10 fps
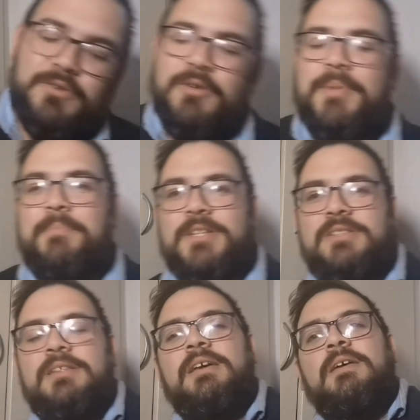
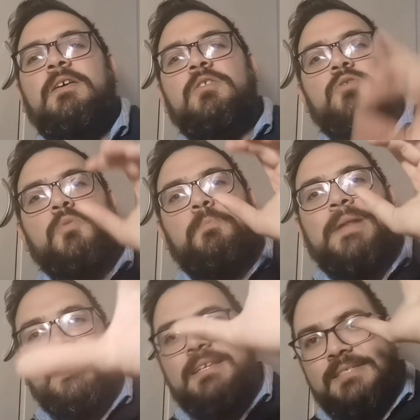Remember to
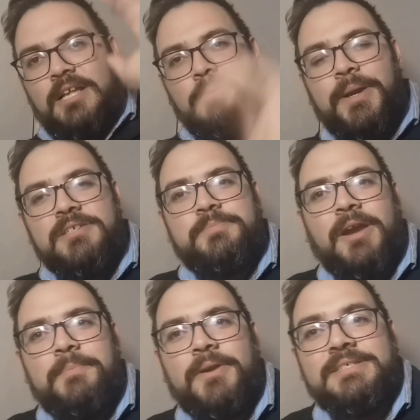please tell your parents,
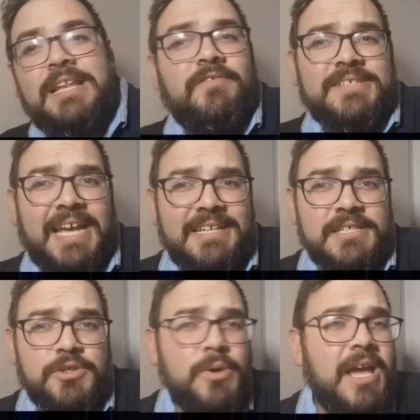grandparents, lovers,
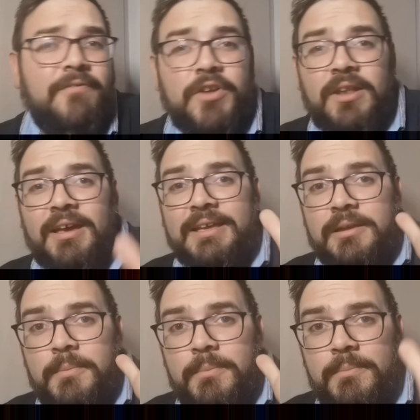haters, whoever you
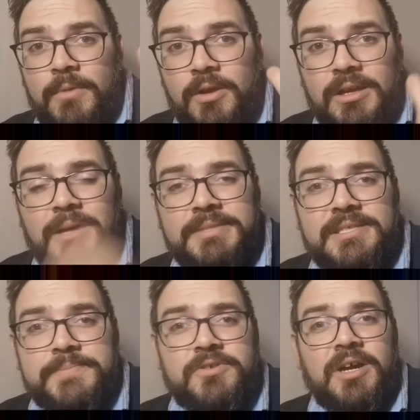like, come and
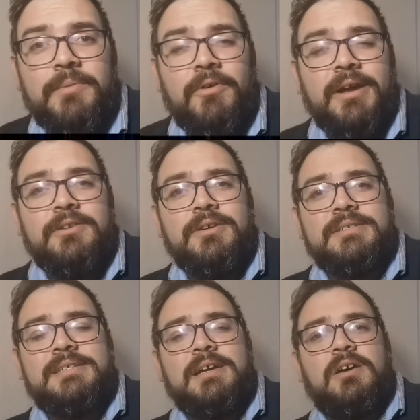subscribe right to
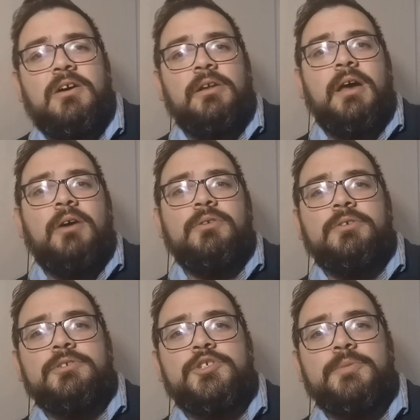us here on our
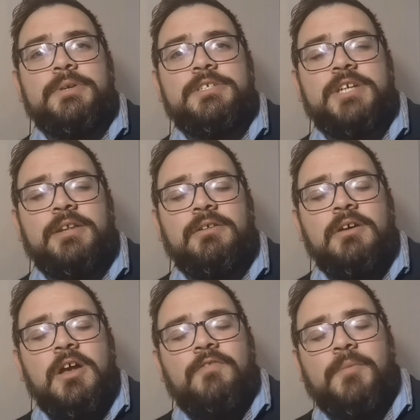YouTube channel.
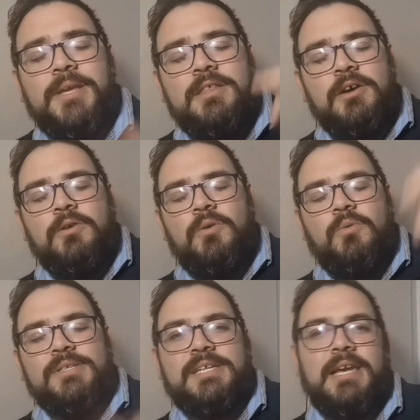For me though,
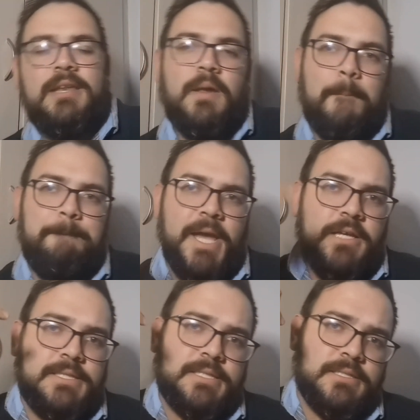once again,
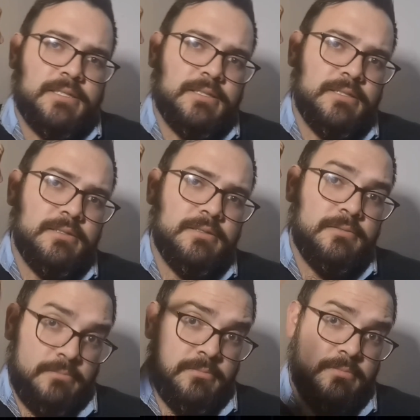peace
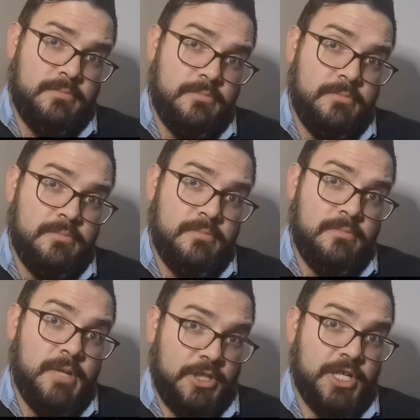
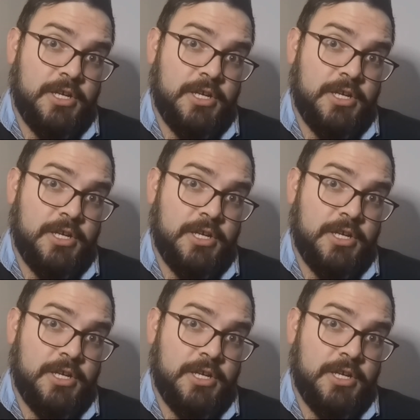and chicken